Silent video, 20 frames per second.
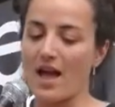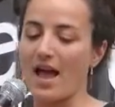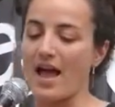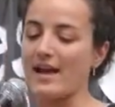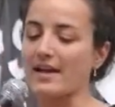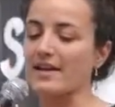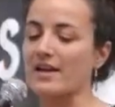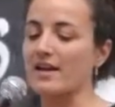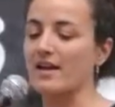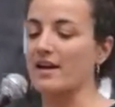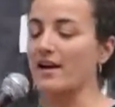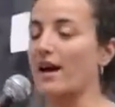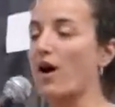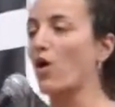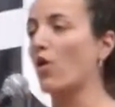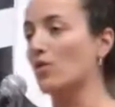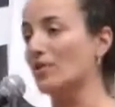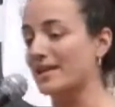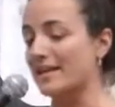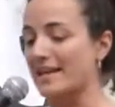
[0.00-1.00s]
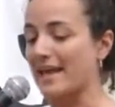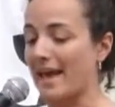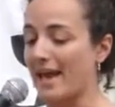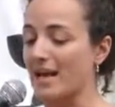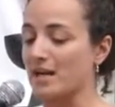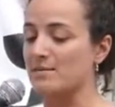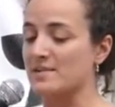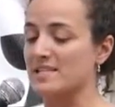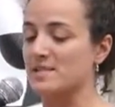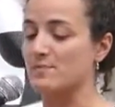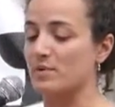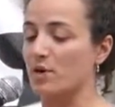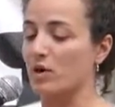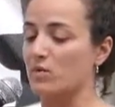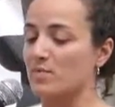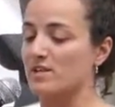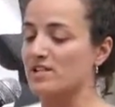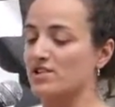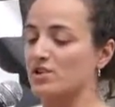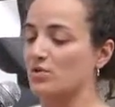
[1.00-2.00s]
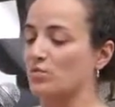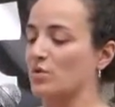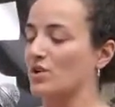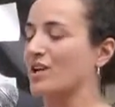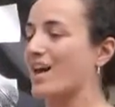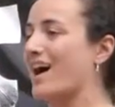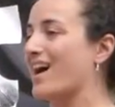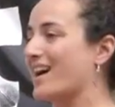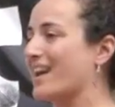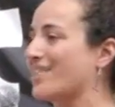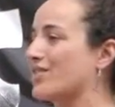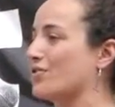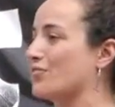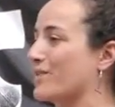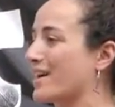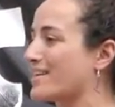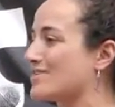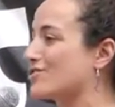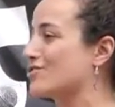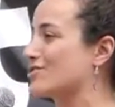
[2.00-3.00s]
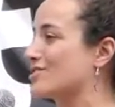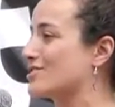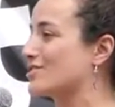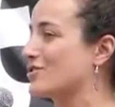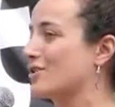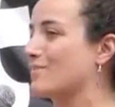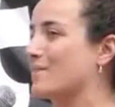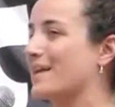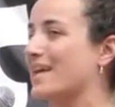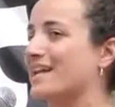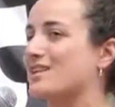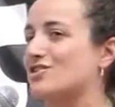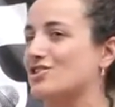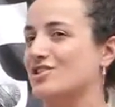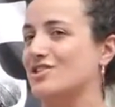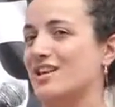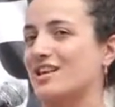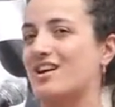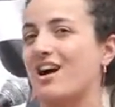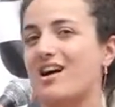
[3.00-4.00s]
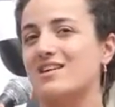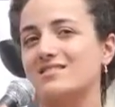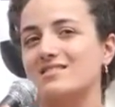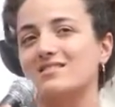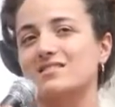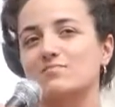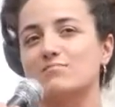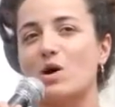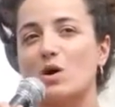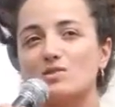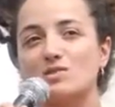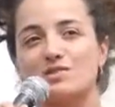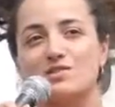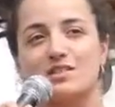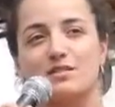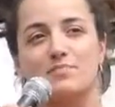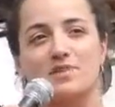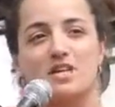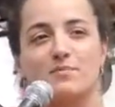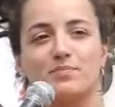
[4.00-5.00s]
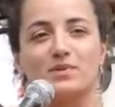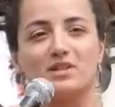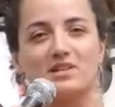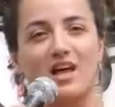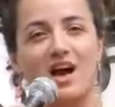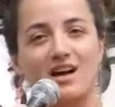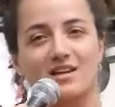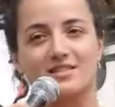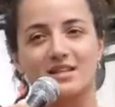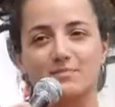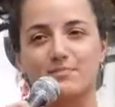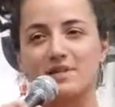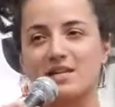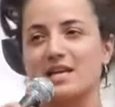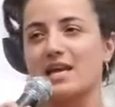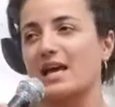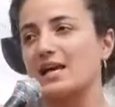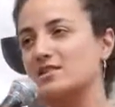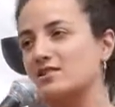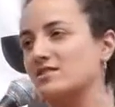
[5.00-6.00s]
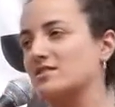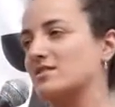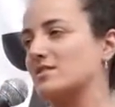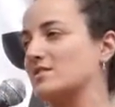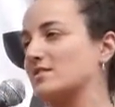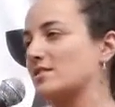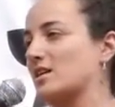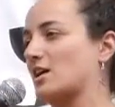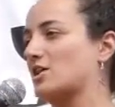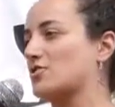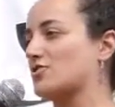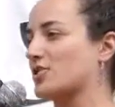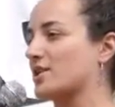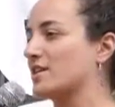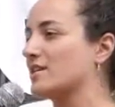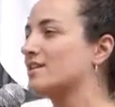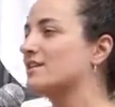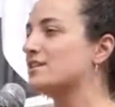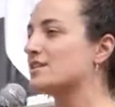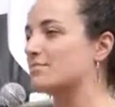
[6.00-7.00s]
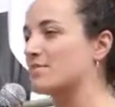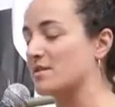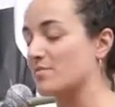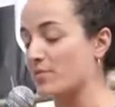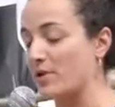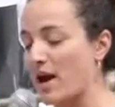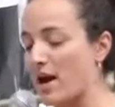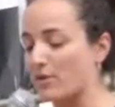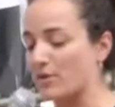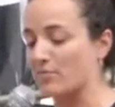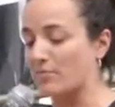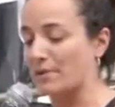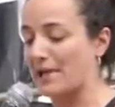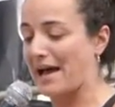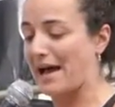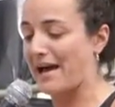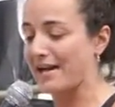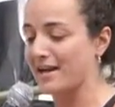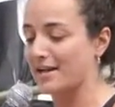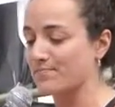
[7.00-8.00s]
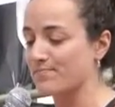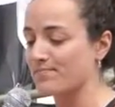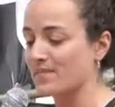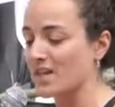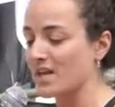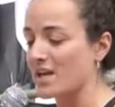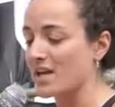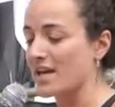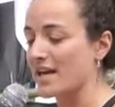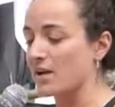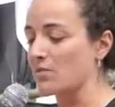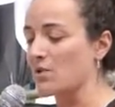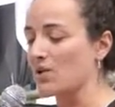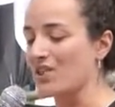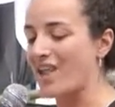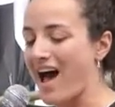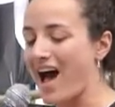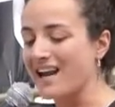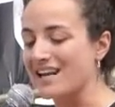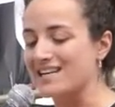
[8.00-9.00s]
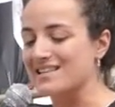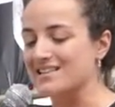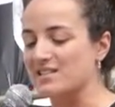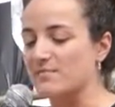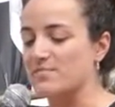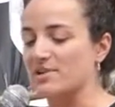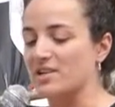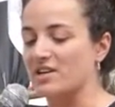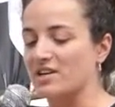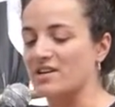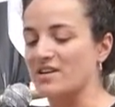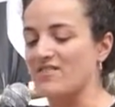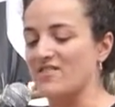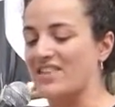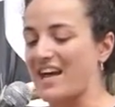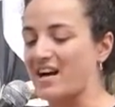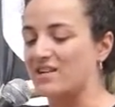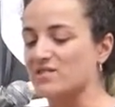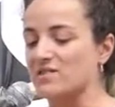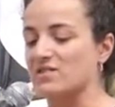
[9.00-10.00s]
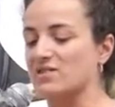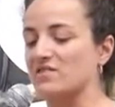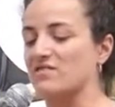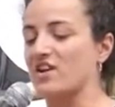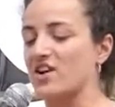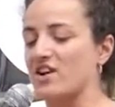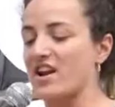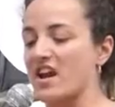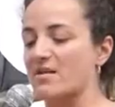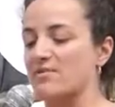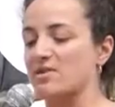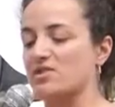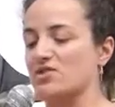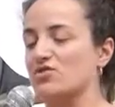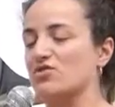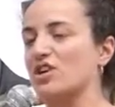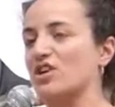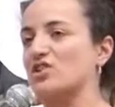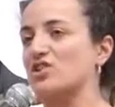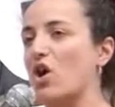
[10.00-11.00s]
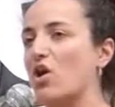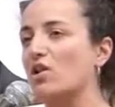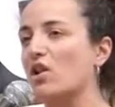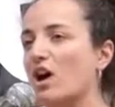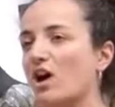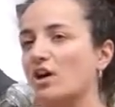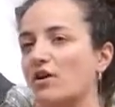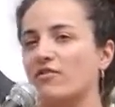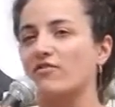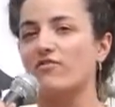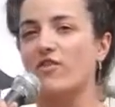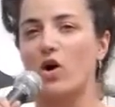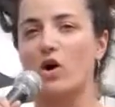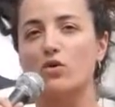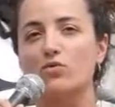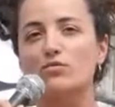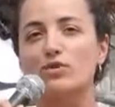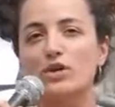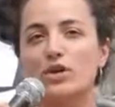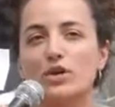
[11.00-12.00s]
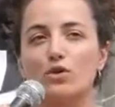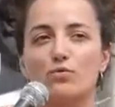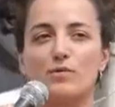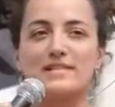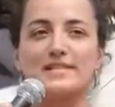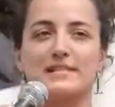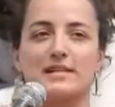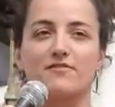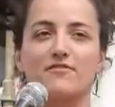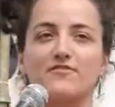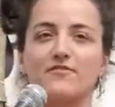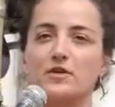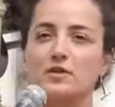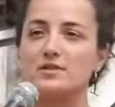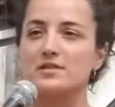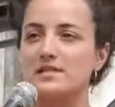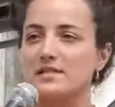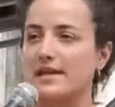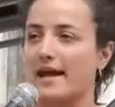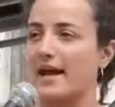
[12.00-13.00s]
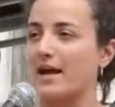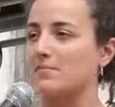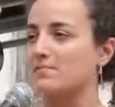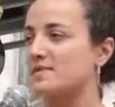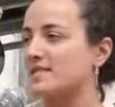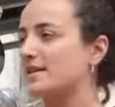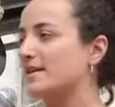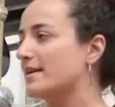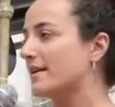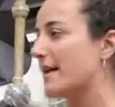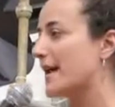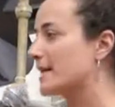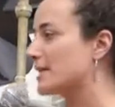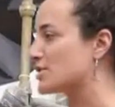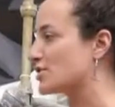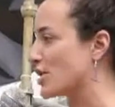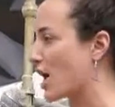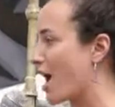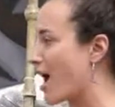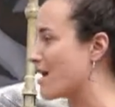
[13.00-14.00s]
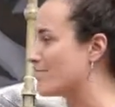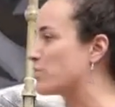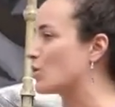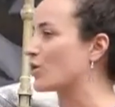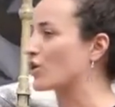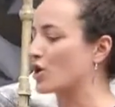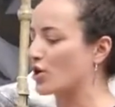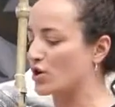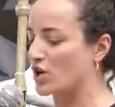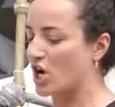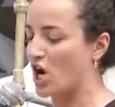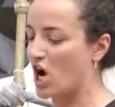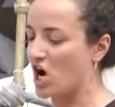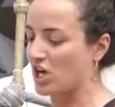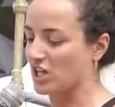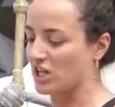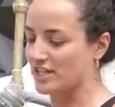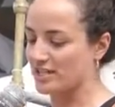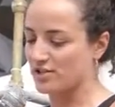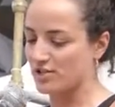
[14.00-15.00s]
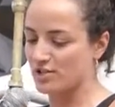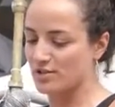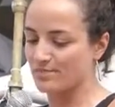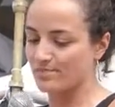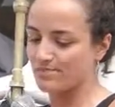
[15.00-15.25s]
Ending only cannabis prohibition will not end the racial discrimination that causes most of the people locked up in cages in this country to be brown and black. It will not ease the burden of thousands of our neighbors who can no longer vote receive food stamps, get a job, or go to college.